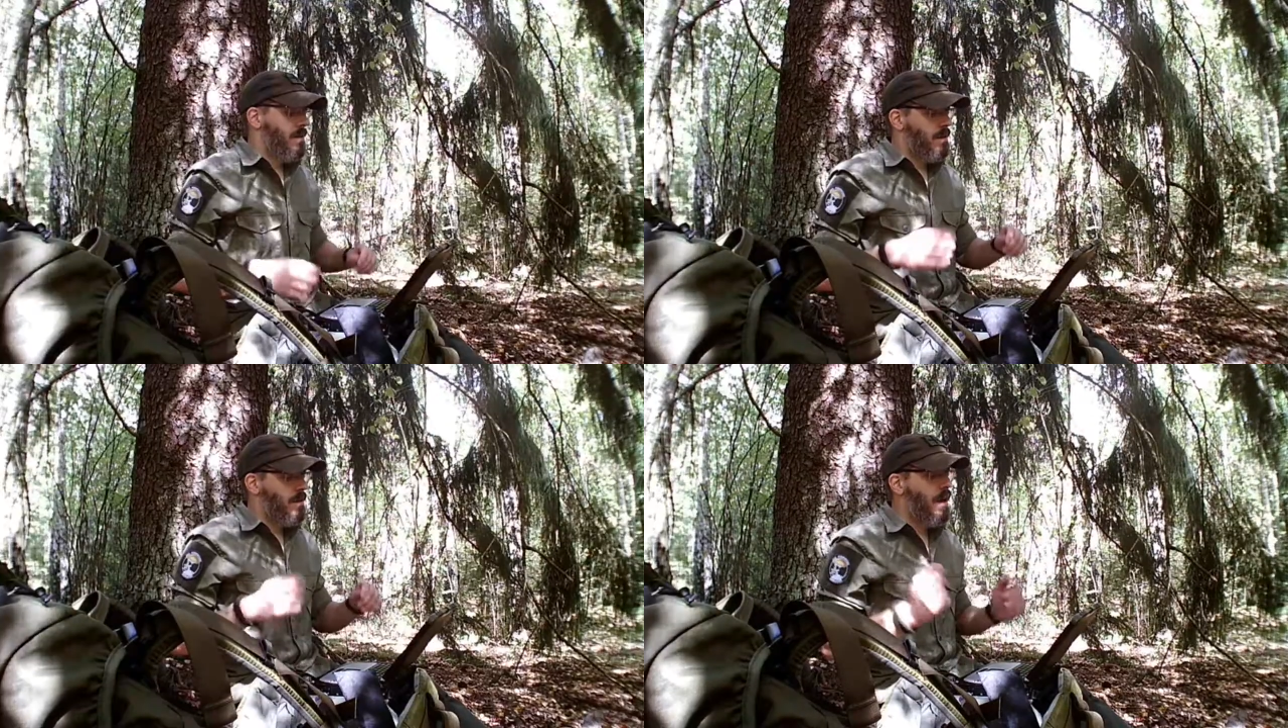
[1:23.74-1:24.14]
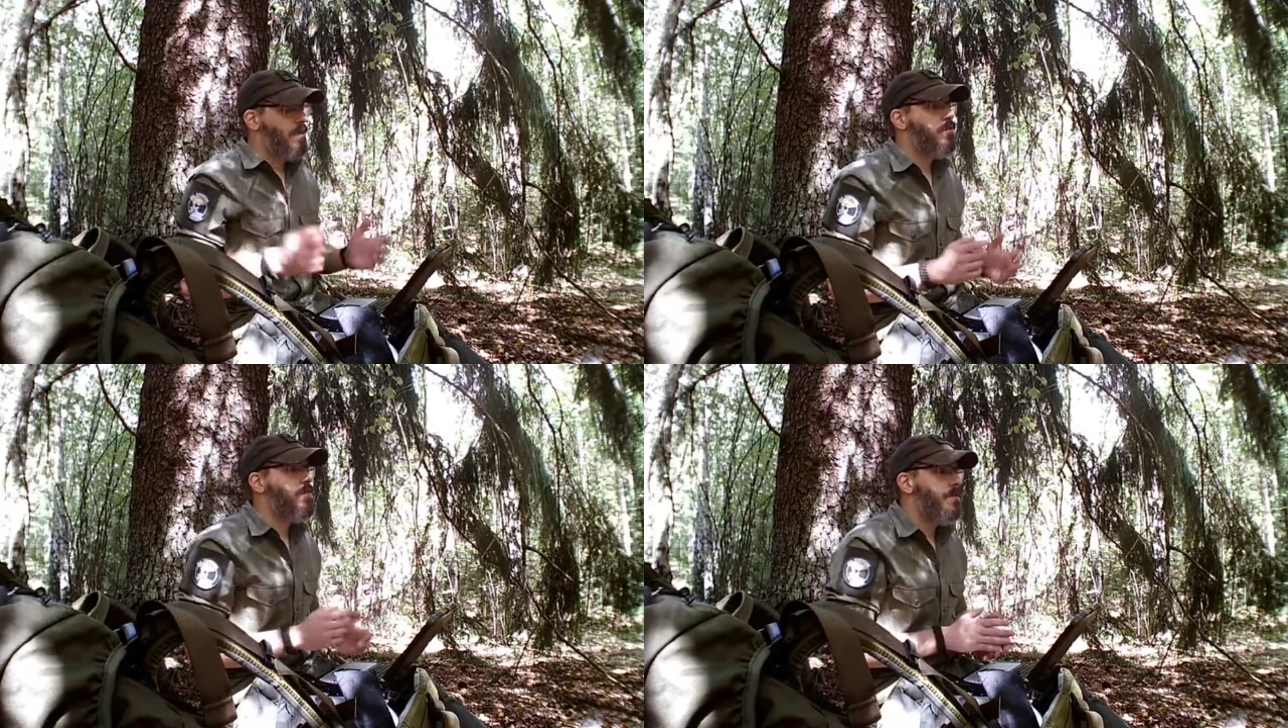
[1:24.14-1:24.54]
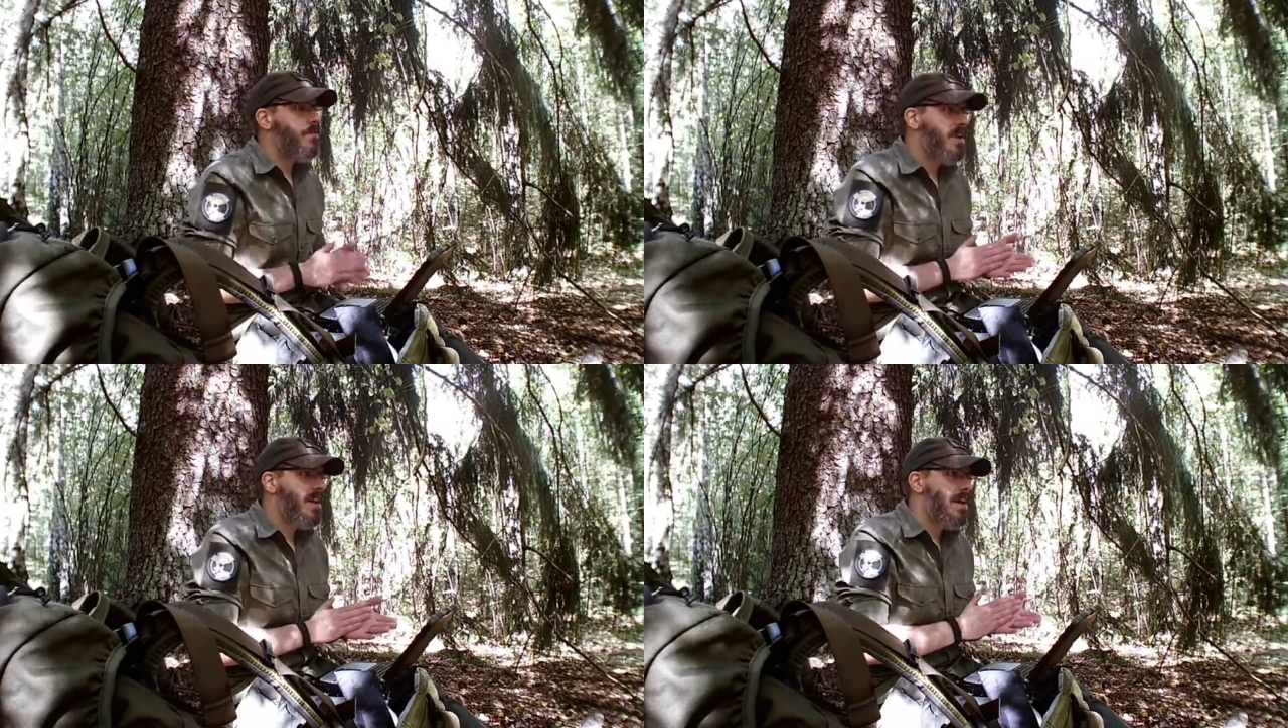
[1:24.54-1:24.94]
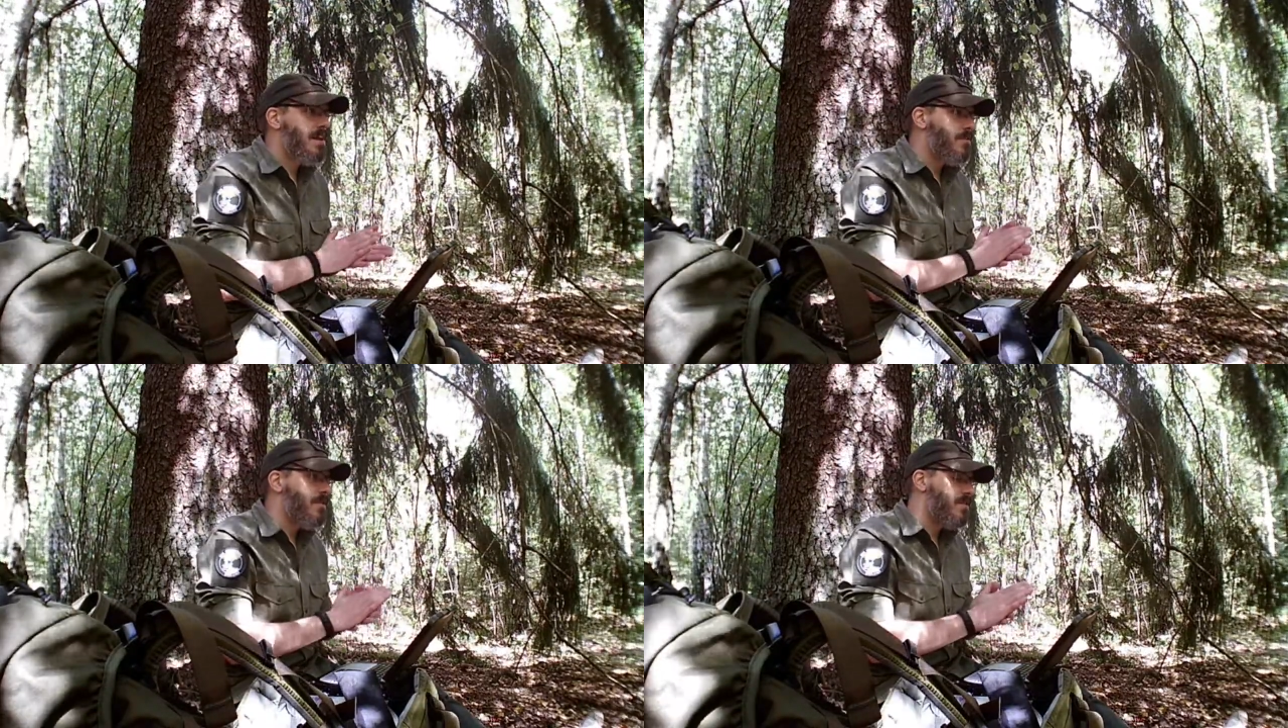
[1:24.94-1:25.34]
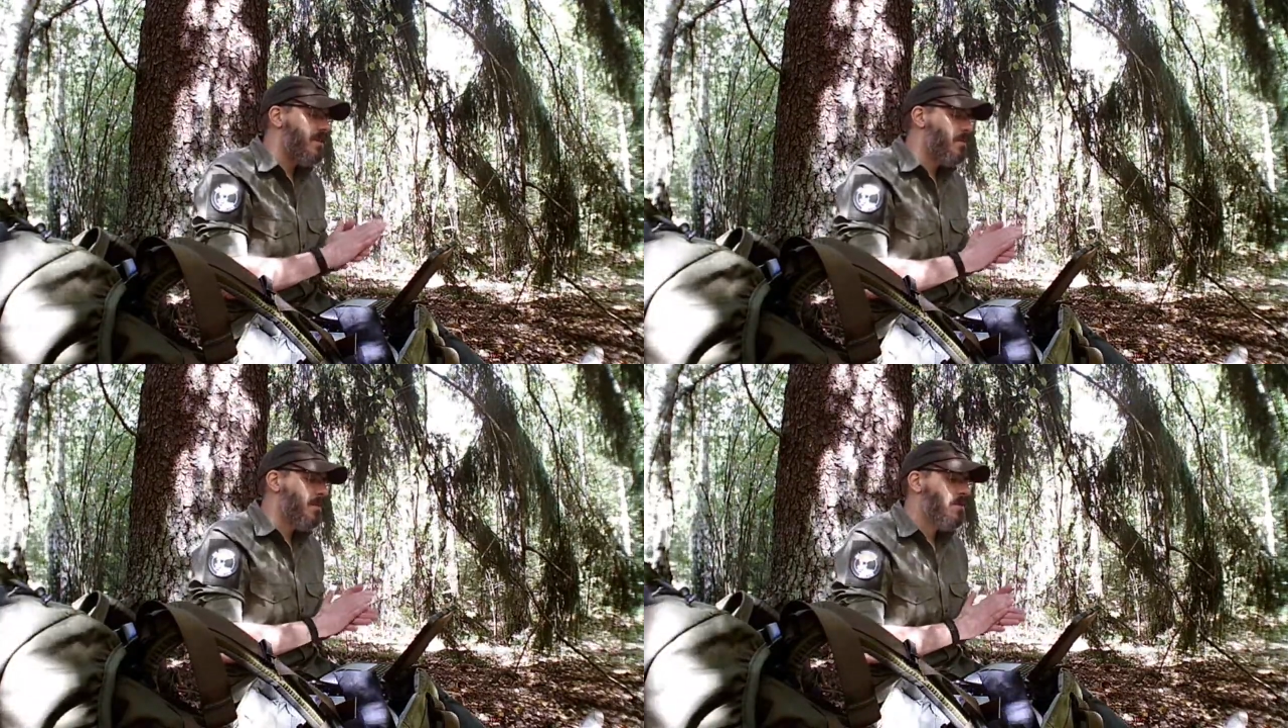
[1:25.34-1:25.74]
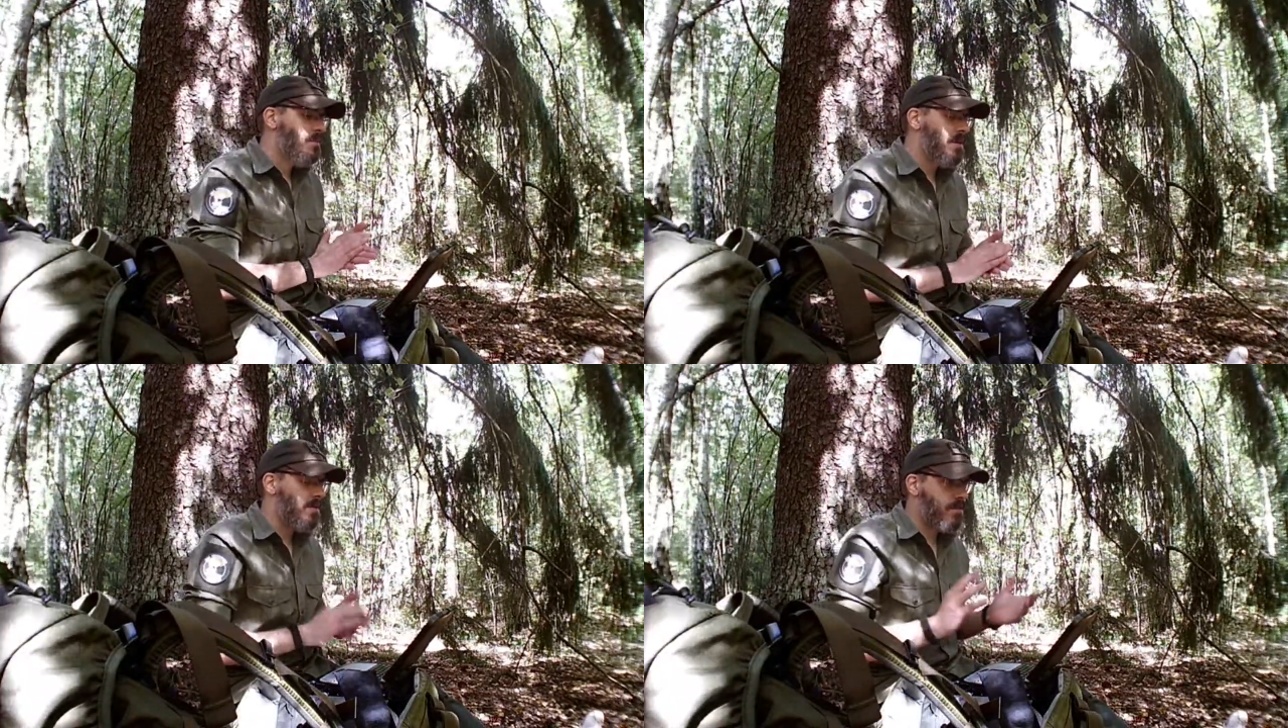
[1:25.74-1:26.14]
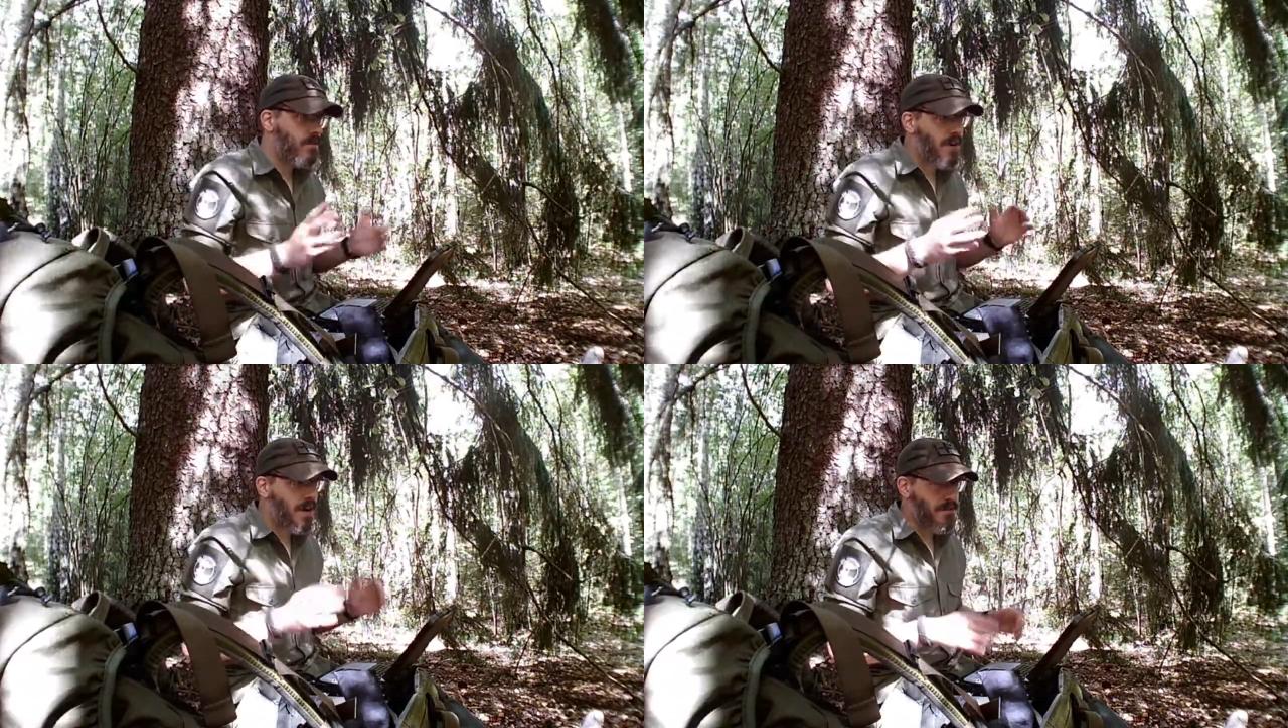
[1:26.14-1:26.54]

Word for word: I was never really interested in becoming a survival